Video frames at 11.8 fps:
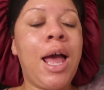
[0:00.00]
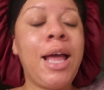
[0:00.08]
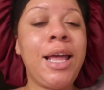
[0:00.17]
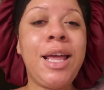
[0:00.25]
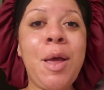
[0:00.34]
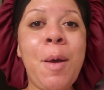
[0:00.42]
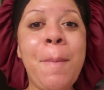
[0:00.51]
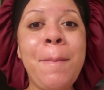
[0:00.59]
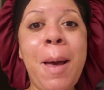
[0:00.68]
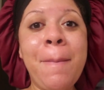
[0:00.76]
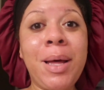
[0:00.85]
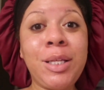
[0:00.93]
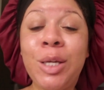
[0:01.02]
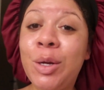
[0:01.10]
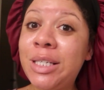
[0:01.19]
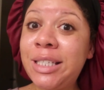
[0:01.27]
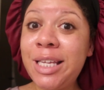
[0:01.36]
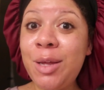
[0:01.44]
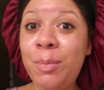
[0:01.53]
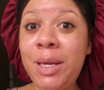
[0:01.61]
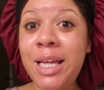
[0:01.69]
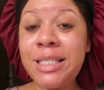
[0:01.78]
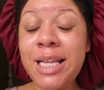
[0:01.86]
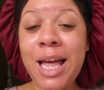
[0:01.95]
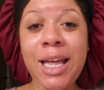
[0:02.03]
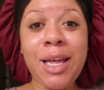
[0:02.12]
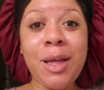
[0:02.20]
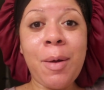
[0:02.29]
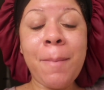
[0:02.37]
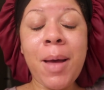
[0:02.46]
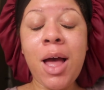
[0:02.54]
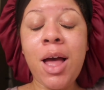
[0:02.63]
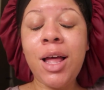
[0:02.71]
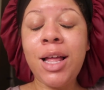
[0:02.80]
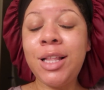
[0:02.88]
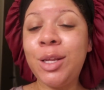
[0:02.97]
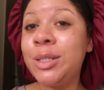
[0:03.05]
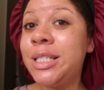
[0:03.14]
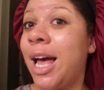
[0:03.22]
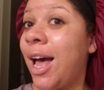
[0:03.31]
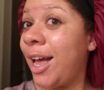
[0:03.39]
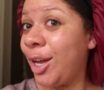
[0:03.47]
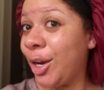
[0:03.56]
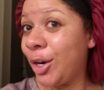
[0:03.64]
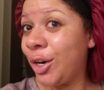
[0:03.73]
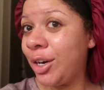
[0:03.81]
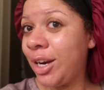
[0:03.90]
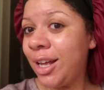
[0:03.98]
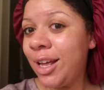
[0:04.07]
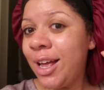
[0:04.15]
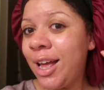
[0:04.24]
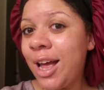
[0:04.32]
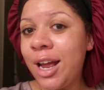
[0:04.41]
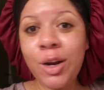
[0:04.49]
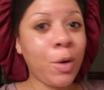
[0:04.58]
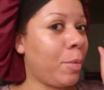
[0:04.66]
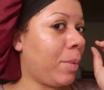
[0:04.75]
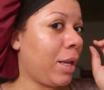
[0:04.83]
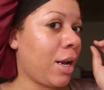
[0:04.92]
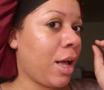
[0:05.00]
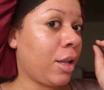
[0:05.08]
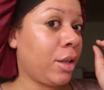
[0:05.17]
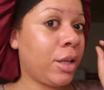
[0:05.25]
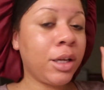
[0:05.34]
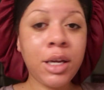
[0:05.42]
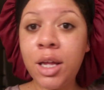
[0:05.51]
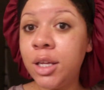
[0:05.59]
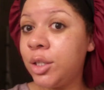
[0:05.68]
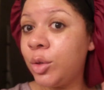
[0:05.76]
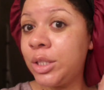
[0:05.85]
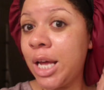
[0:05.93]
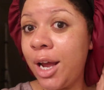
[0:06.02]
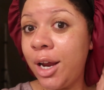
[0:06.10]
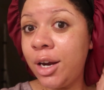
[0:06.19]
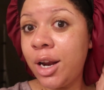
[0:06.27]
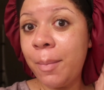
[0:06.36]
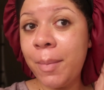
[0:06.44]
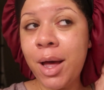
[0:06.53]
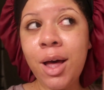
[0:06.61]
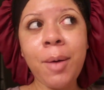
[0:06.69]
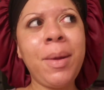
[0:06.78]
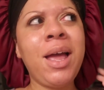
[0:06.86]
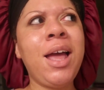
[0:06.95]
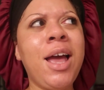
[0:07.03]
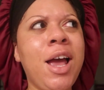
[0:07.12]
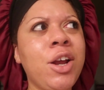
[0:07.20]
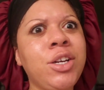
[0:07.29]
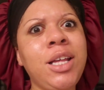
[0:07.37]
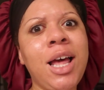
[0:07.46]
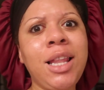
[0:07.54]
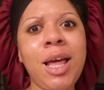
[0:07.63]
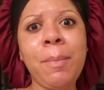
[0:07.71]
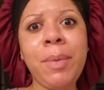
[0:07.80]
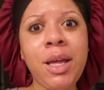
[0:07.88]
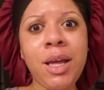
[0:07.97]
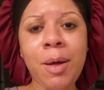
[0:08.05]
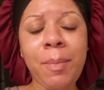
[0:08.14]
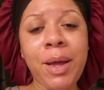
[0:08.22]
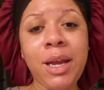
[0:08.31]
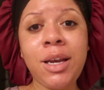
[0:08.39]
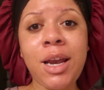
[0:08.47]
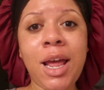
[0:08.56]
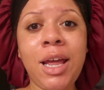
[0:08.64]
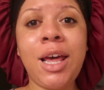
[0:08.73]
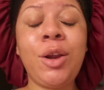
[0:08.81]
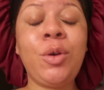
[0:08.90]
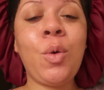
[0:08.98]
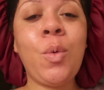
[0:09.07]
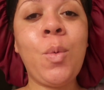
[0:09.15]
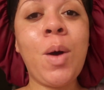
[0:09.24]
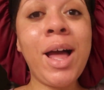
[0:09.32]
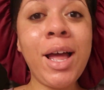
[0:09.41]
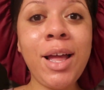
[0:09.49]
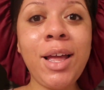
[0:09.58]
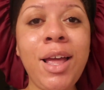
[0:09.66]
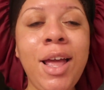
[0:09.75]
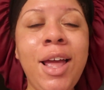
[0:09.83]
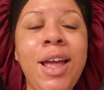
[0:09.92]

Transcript: I am about to go to sleep because I am a little tired. I know I may not look so tired. I'm up. Actually, I like being up at night. I don't know why.